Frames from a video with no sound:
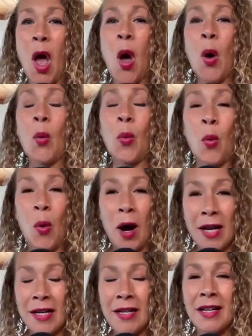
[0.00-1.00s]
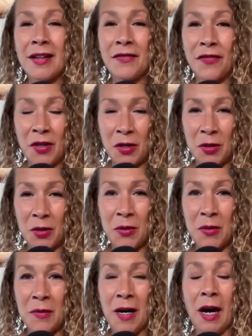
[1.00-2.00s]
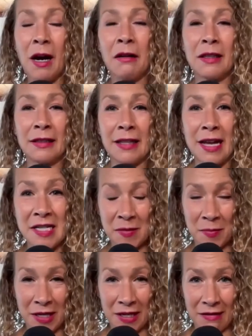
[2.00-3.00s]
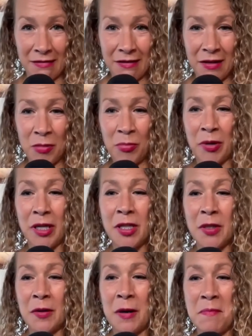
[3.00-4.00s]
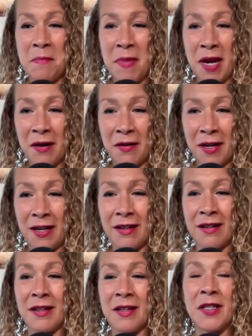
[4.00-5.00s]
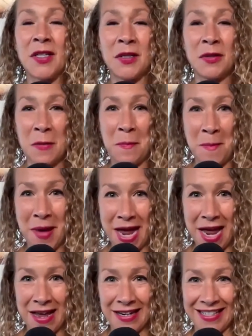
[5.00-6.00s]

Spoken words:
What if you are a lesbian, but you are married to a man?